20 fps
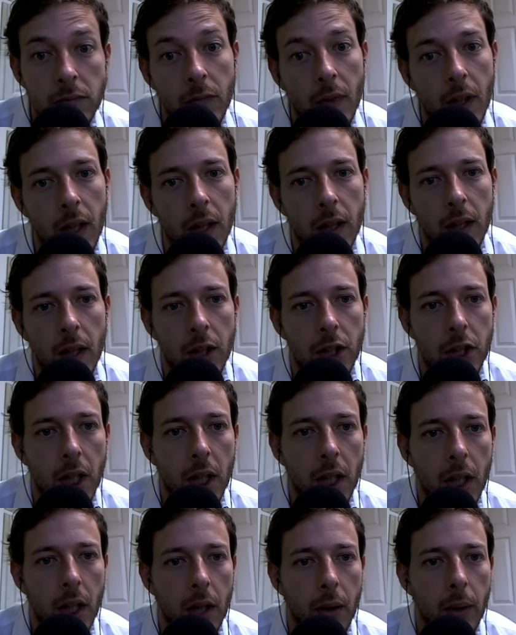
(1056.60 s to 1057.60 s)
King
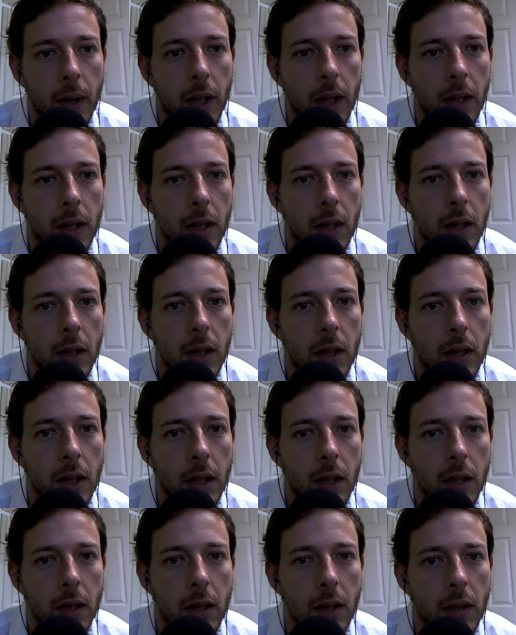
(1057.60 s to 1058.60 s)
h8 anyway, here.
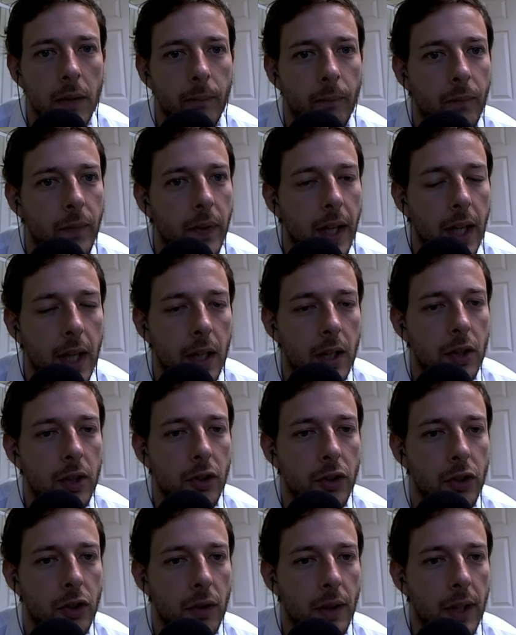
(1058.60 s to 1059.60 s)

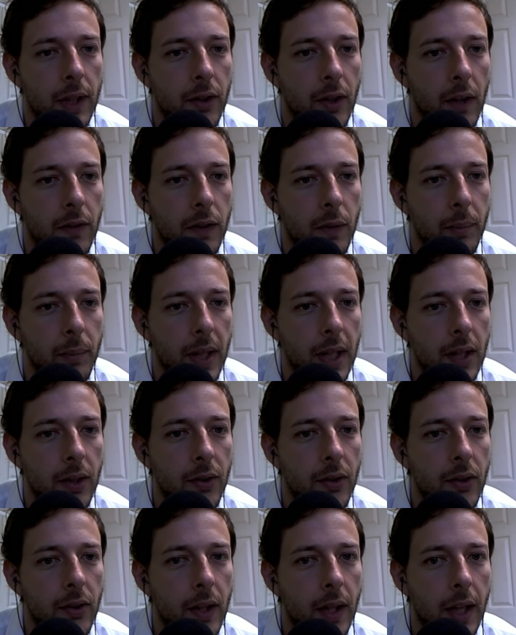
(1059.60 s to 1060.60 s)
Just trades off a
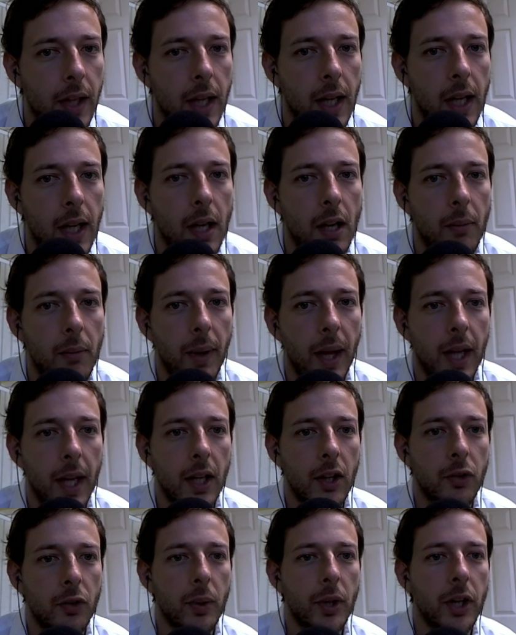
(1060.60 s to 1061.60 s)
piece. Man,
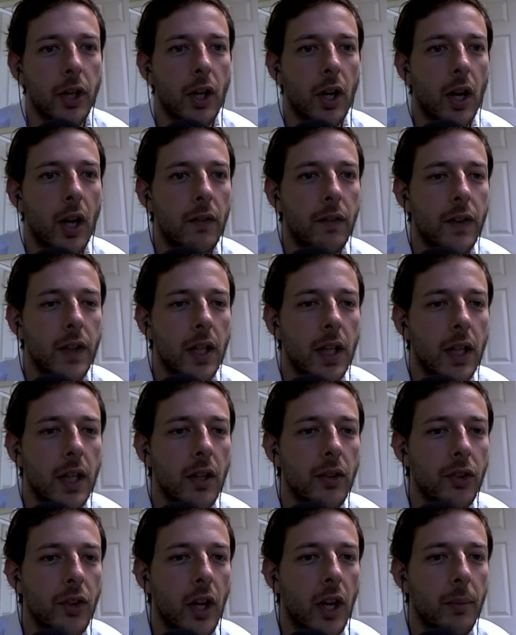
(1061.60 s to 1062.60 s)
he's really confident in
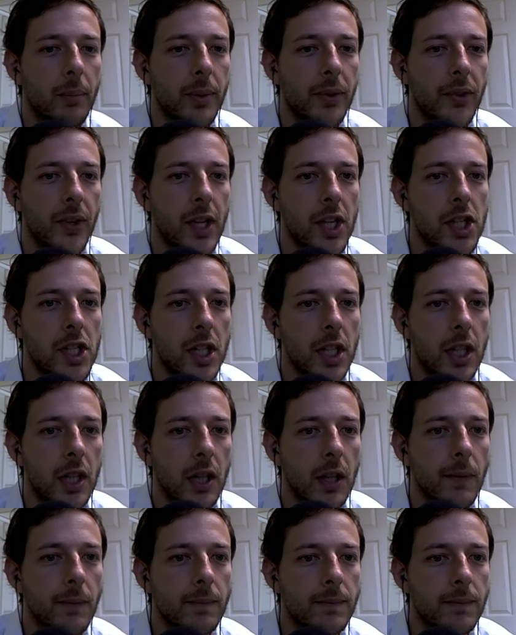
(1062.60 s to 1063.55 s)
his compensation here.